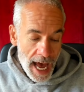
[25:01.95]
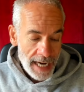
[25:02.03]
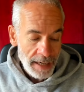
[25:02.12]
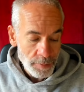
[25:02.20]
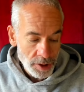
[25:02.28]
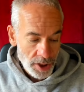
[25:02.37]

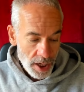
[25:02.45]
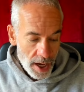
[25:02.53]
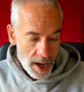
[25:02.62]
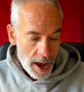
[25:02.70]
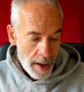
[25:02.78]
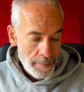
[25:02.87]
and it was
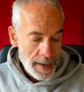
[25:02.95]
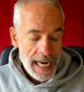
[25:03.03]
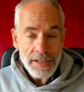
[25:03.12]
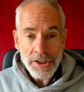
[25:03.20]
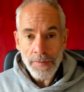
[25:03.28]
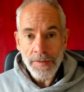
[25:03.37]
a
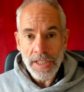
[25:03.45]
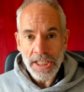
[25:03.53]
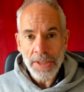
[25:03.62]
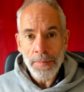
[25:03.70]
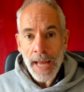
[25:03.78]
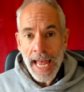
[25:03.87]
means of
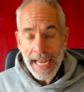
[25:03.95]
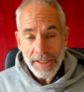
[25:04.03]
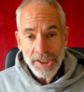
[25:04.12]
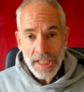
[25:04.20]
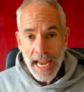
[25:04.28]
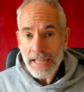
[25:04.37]
displaying
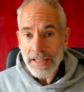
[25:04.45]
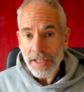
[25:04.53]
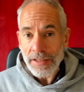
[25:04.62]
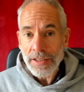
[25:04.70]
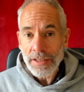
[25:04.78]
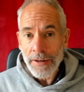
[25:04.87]

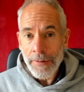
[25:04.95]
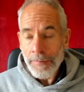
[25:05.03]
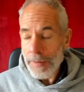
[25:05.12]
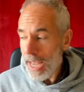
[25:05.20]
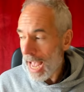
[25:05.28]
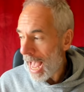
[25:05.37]
status
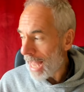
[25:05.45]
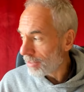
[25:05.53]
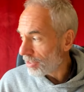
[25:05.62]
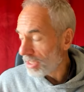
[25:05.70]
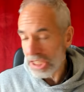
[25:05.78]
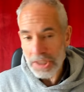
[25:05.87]

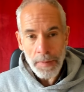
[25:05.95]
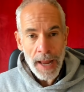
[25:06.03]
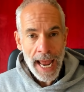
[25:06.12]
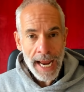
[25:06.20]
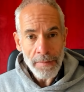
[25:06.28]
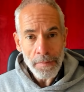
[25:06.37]
and
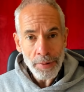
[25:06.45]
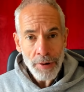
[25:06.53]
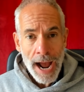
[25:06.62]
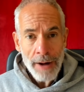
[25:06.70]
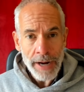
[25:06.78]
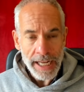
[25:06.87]
displaying
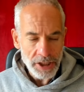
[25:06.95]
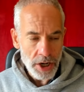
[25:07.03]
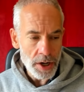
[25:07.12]
prowess.